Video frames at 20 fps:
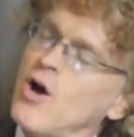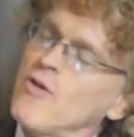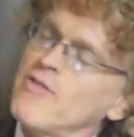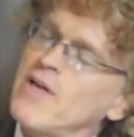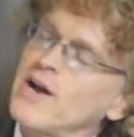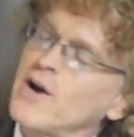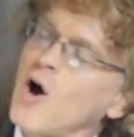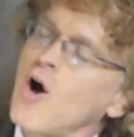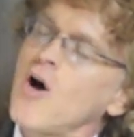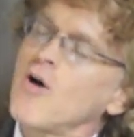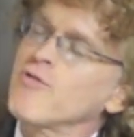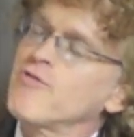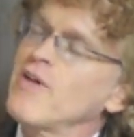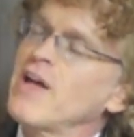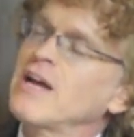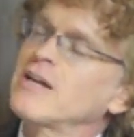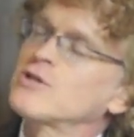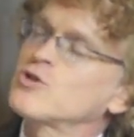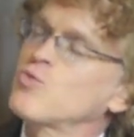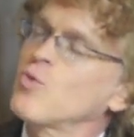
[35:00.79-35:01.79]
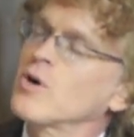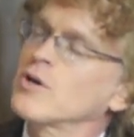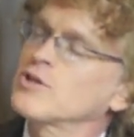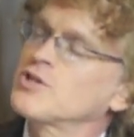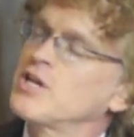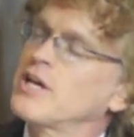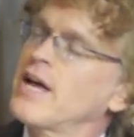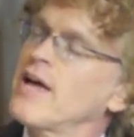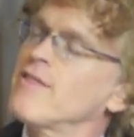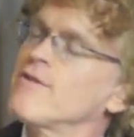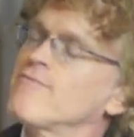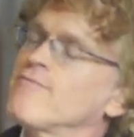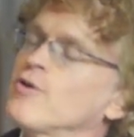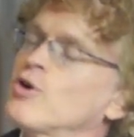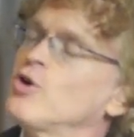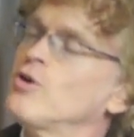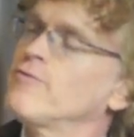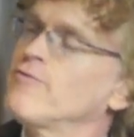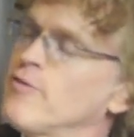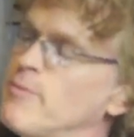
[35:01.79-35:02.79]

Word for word: that all things work together for good